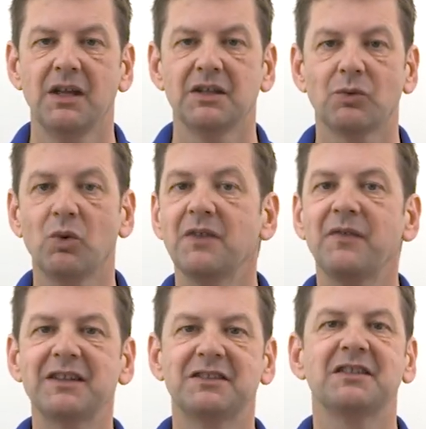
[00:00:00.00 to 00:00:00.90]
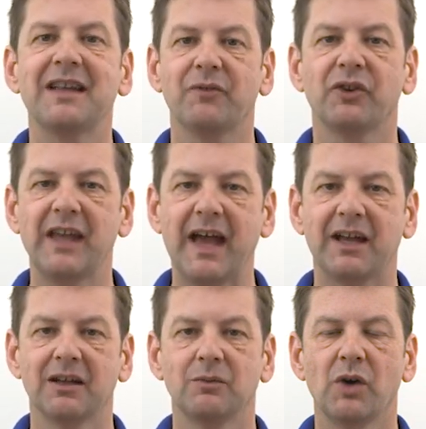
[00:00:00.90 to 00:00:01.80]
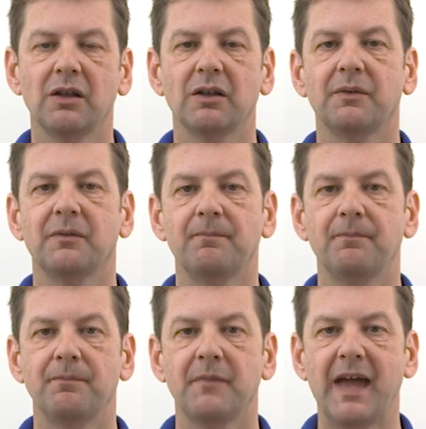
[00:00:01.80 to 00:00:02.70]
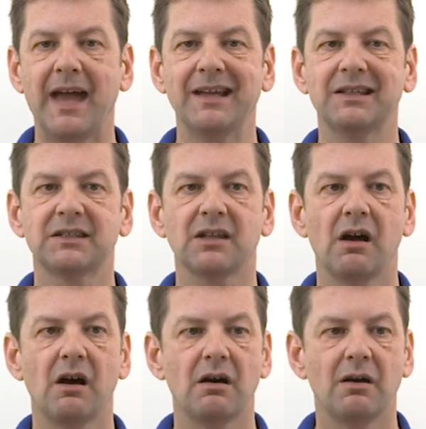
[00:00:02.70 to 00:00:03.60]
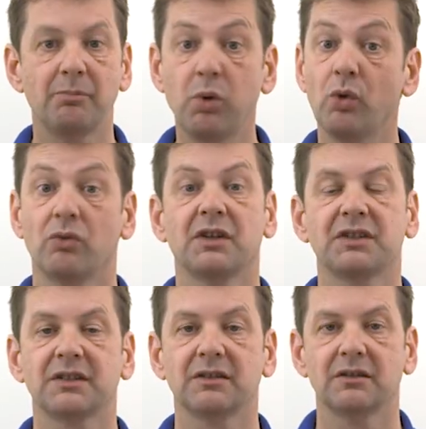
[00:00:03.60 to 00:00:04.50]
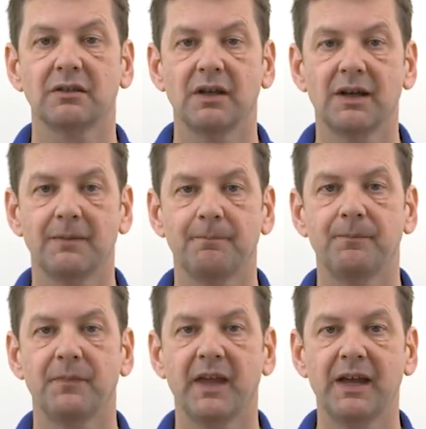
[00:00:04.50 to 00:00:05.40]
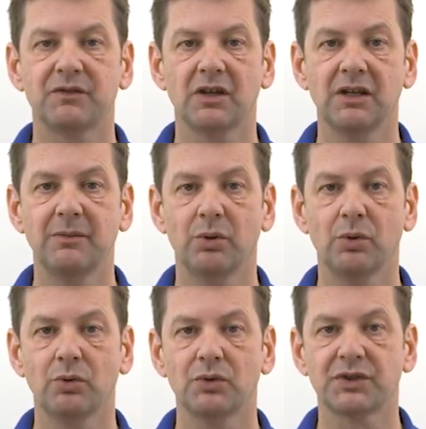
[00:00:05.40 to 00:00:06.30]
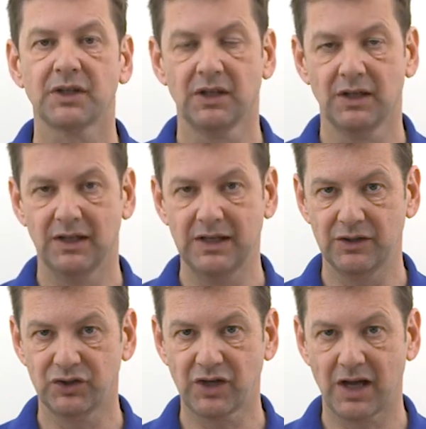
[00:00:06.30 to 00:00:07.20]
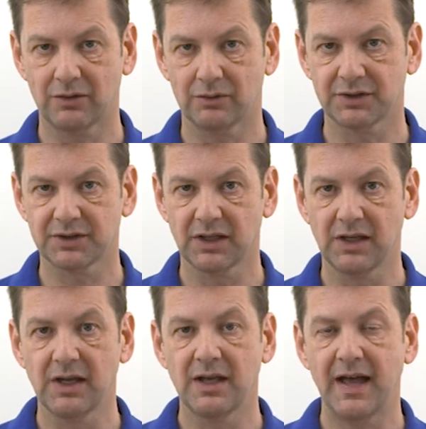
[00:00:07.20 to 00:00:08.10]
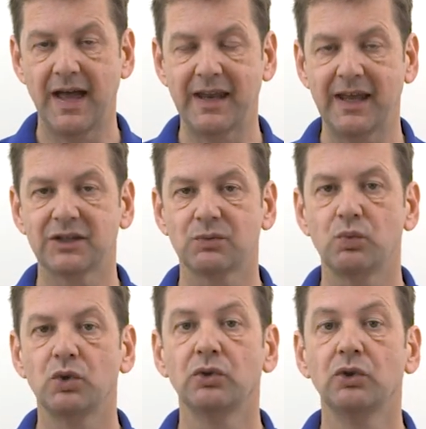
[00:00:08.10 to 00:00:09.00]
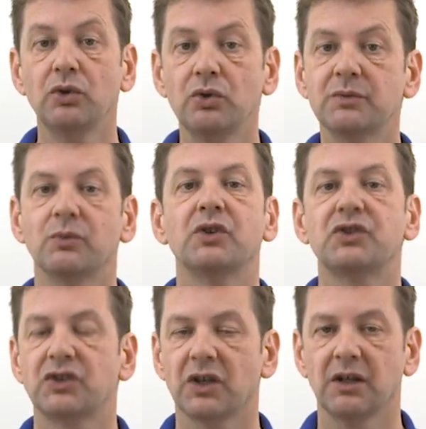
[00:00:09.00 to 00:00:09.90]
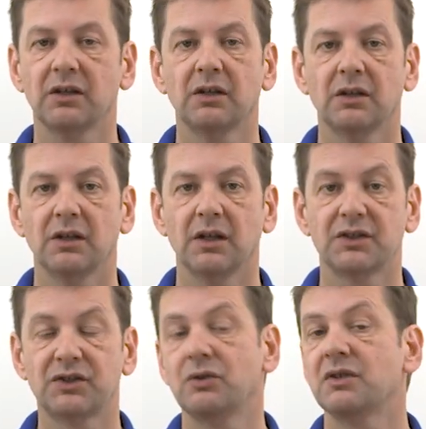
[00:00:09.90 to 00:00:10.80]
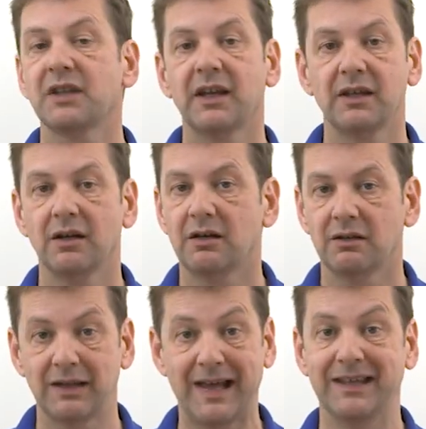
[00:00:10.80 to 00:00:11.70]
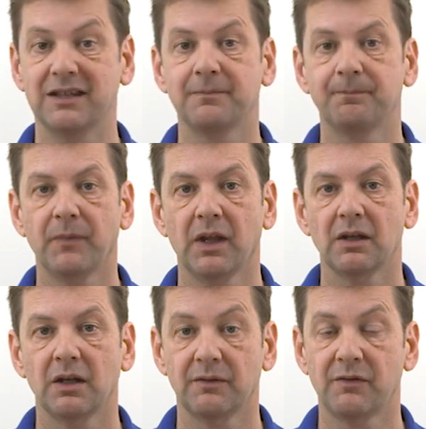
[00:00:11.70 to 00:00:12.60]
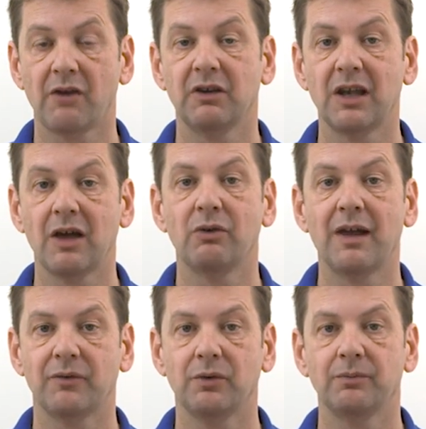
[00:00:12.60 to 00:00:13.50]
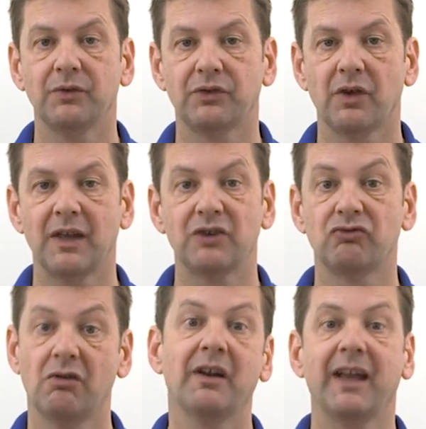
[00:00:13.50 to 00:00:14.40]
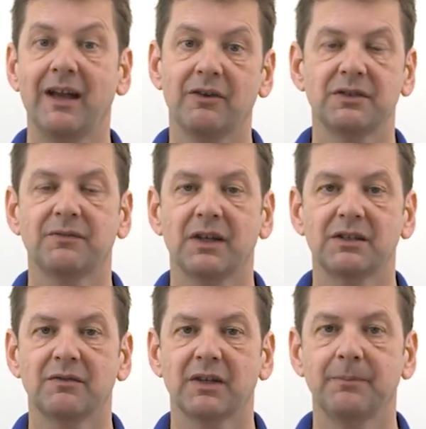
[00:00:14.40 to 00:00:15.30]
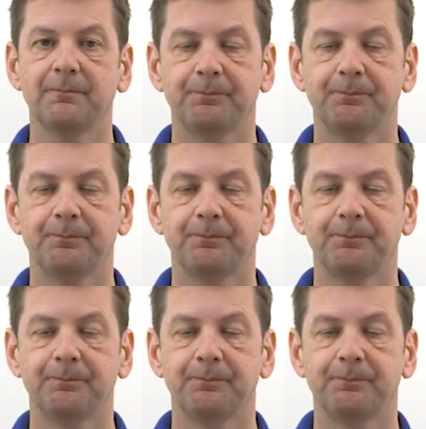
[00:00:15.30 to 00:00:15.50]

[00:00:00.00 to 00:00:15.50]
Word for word: So what effect does this have on the egg? Well, eggs are porous. Um, they have tiny pores in the shells and eggs will lose moisture as soon as they are laid at a very low level. So they're drying out effectively.